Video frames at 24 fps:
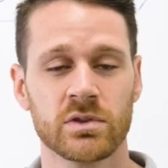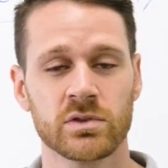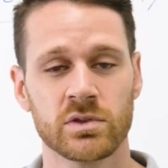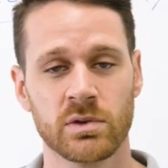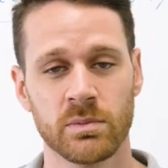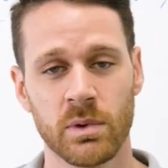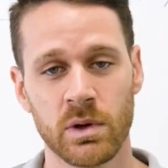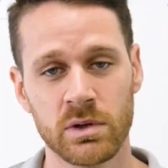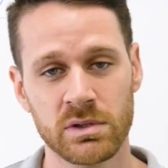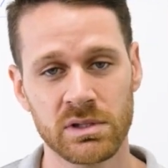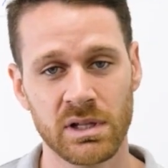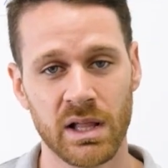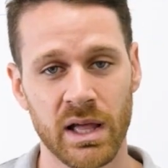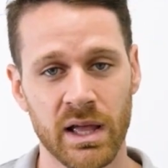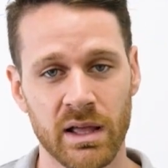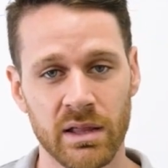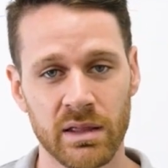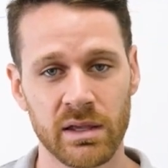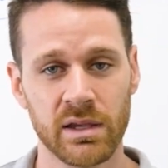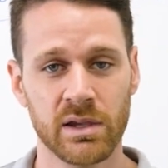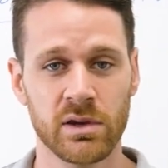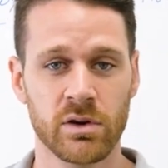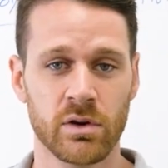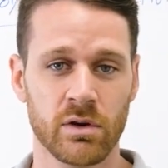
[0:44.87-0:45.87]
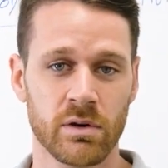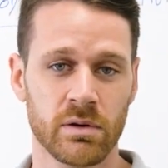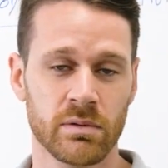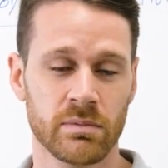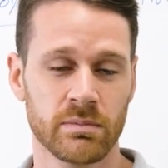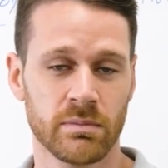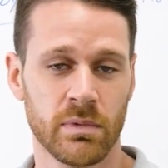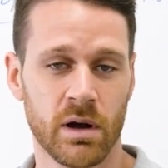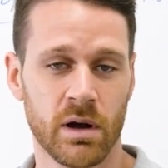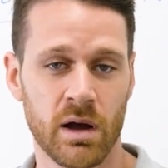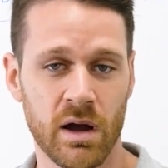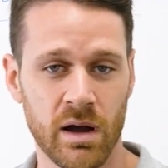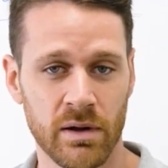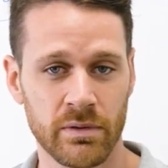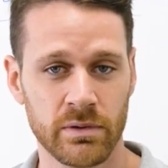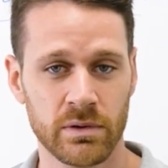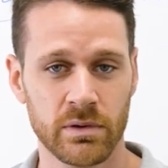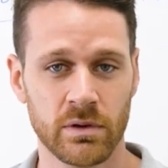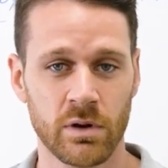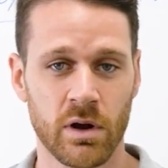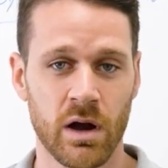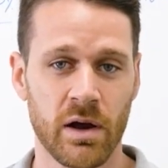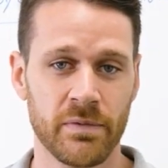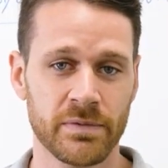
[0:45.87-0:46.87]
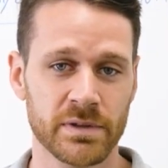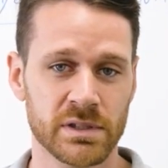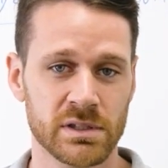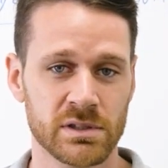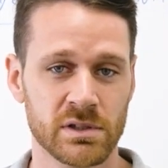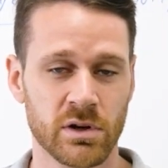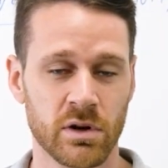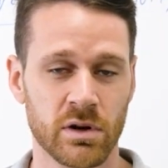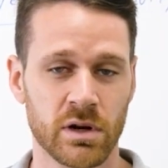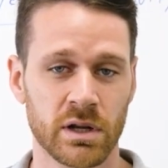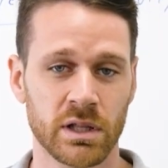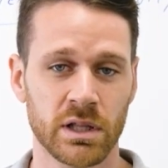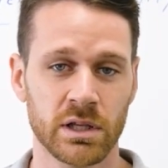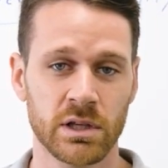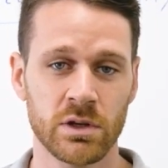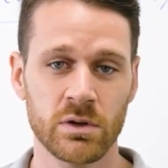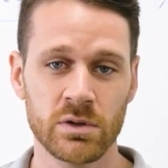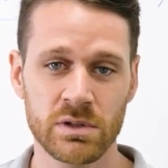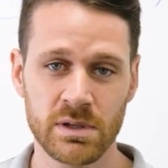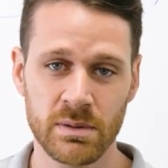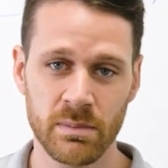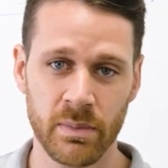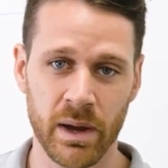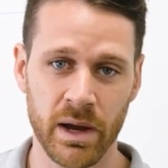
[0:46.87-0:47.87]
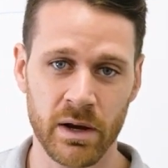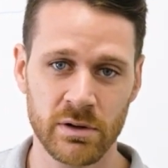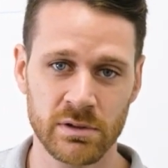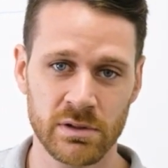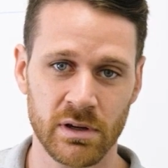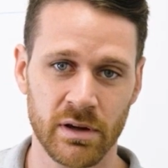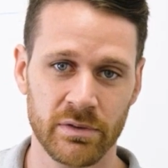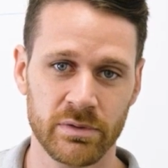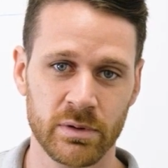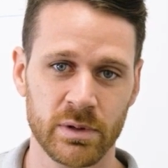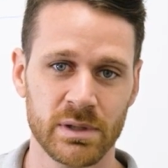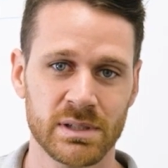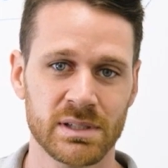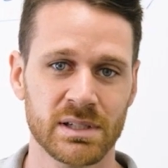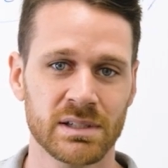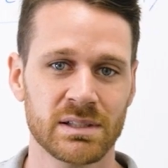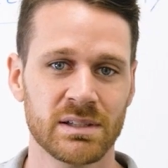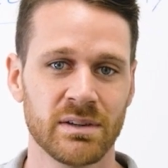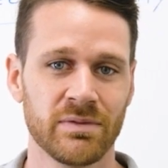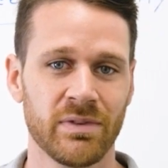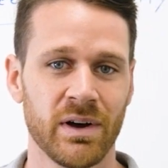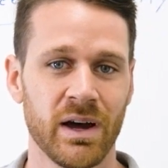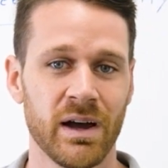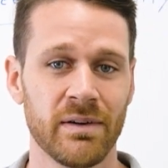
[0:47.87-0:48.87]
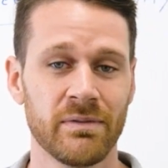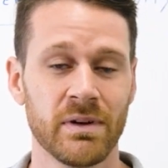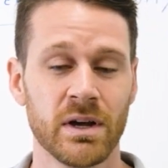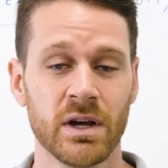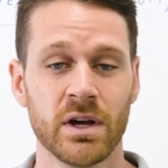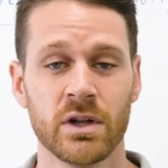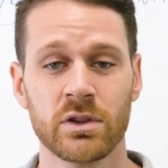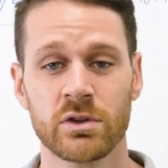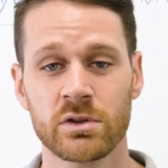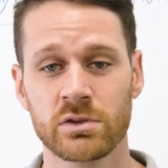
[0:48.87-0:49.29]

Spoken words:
So most likely your office is currently using Microsoft 365.